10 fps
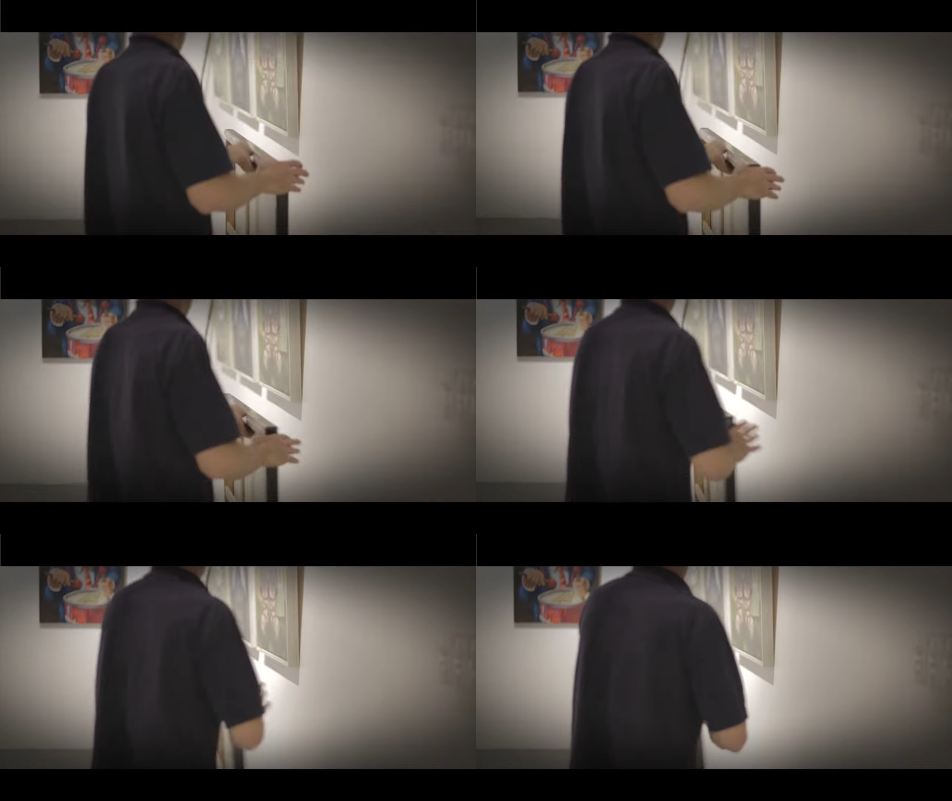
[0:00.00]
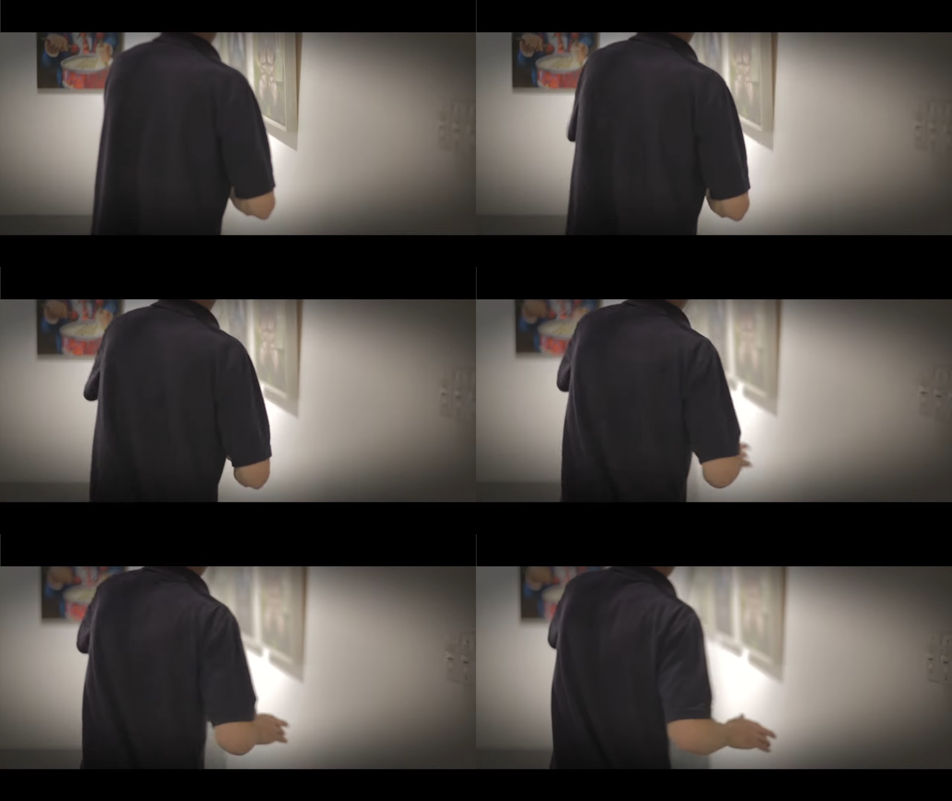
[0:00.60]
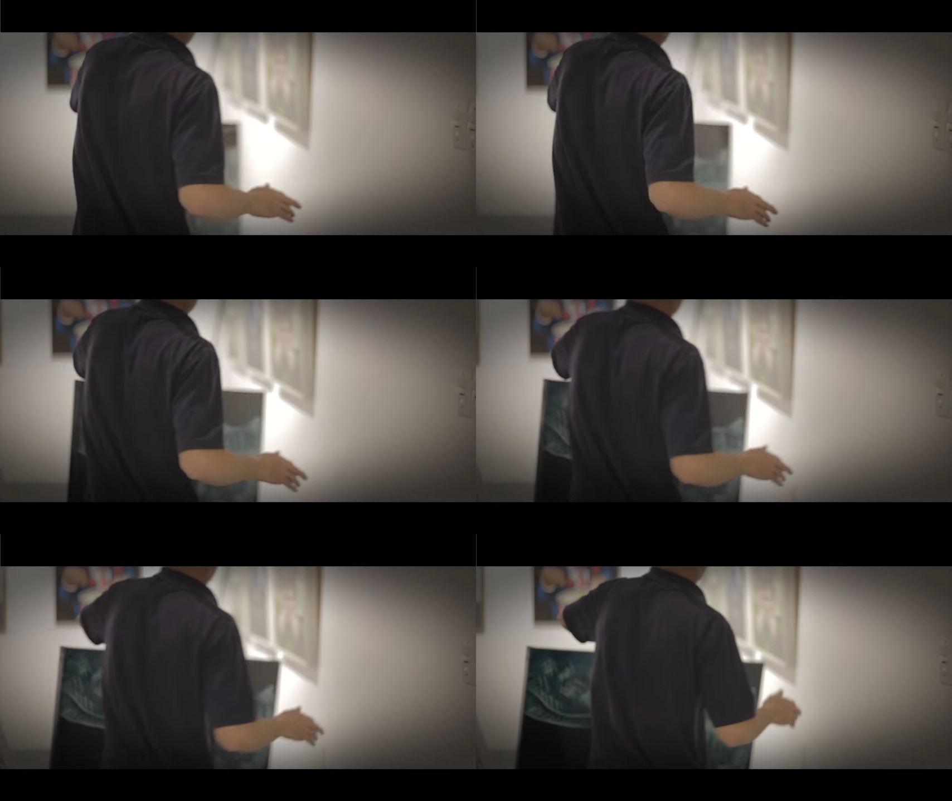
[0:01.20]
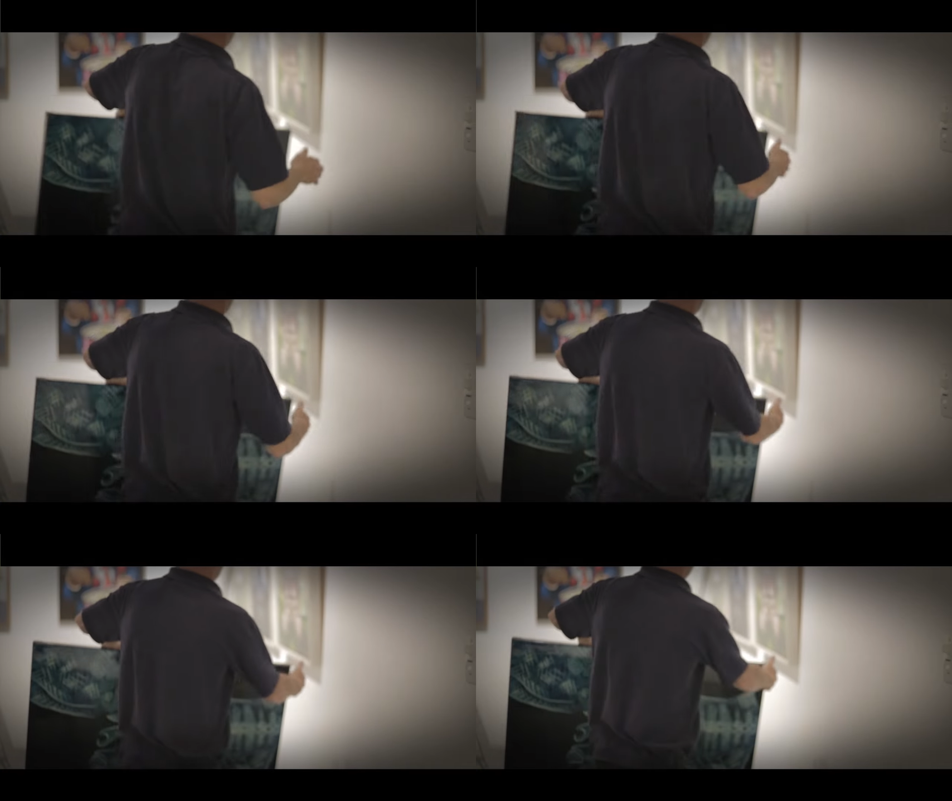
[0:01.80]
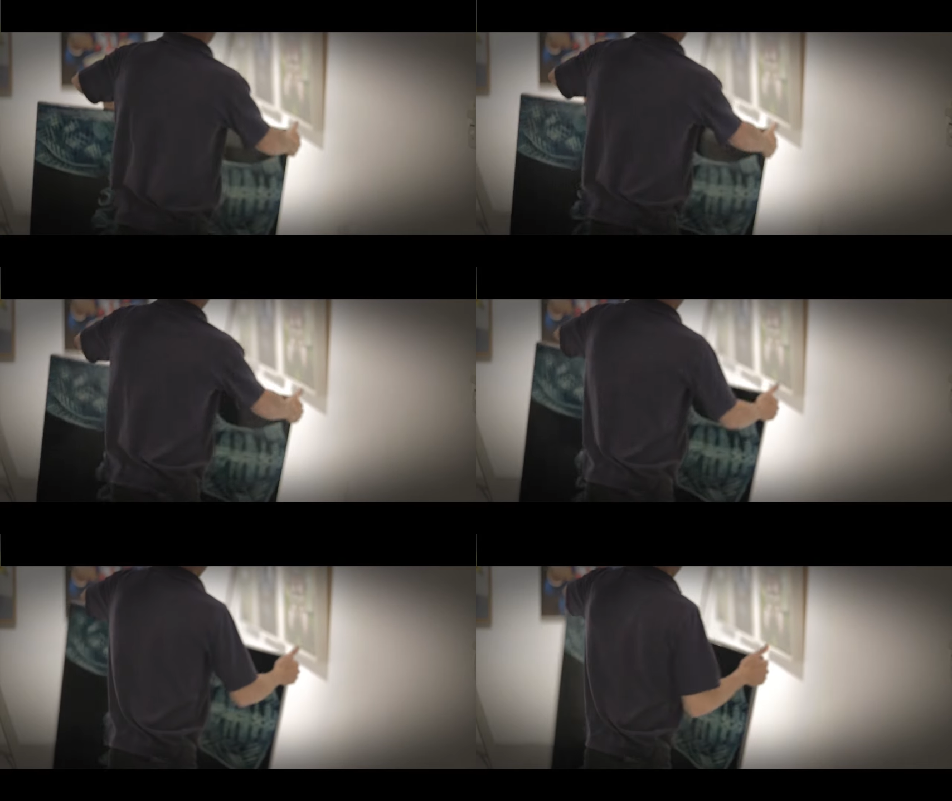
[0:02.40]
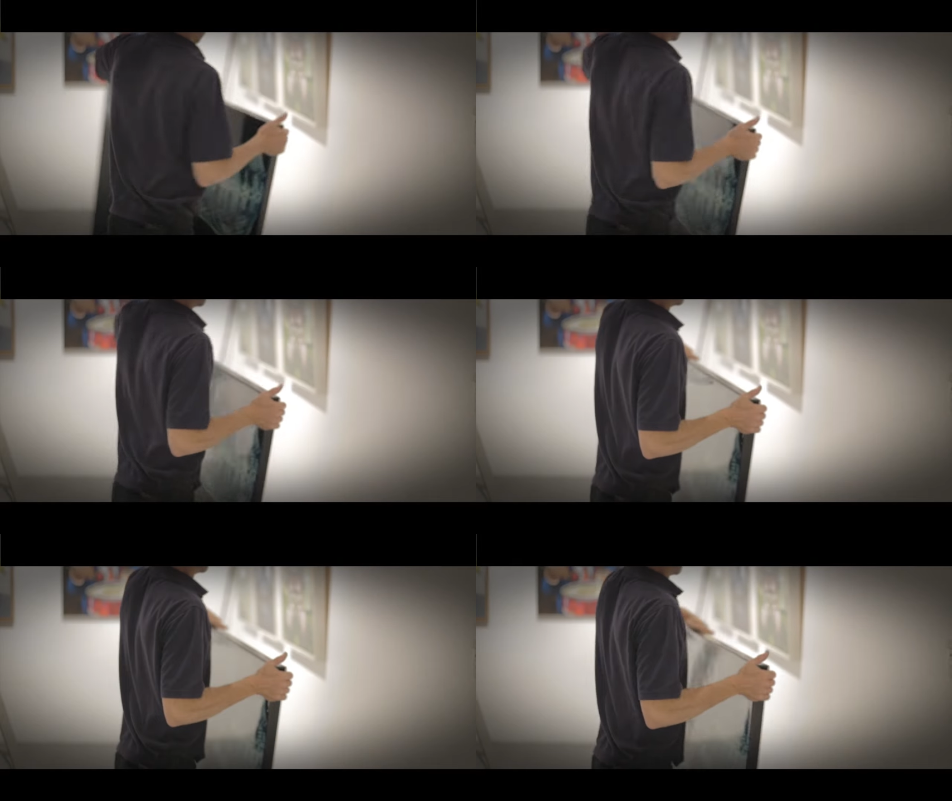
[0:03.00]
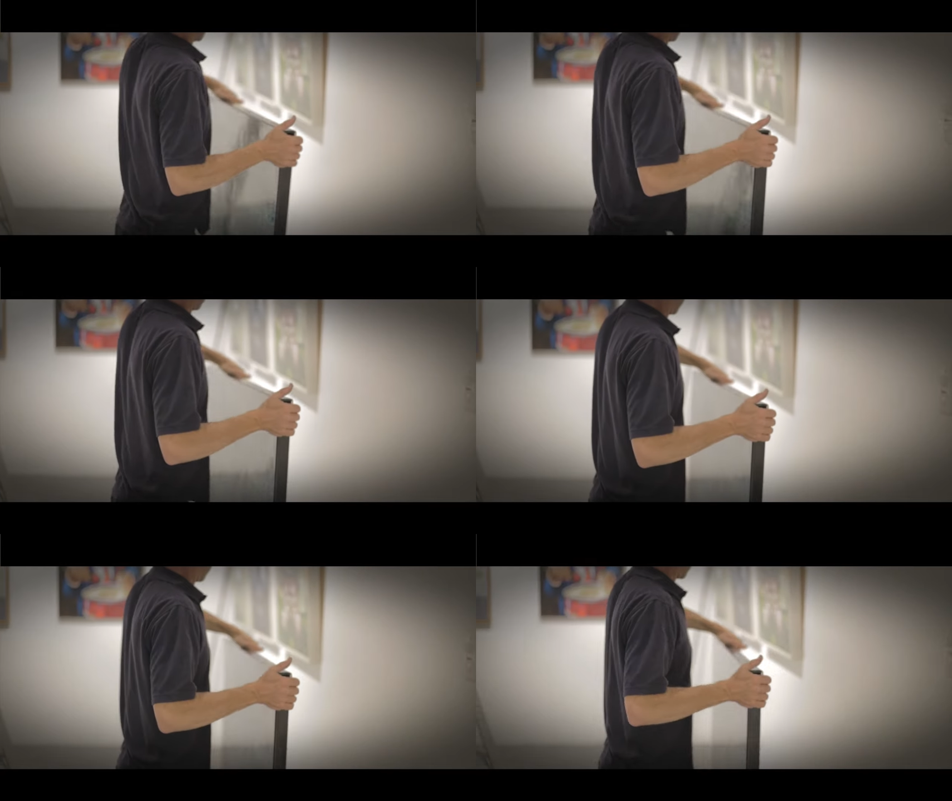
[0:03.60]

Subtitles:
No face is visible, so there are no lips to read.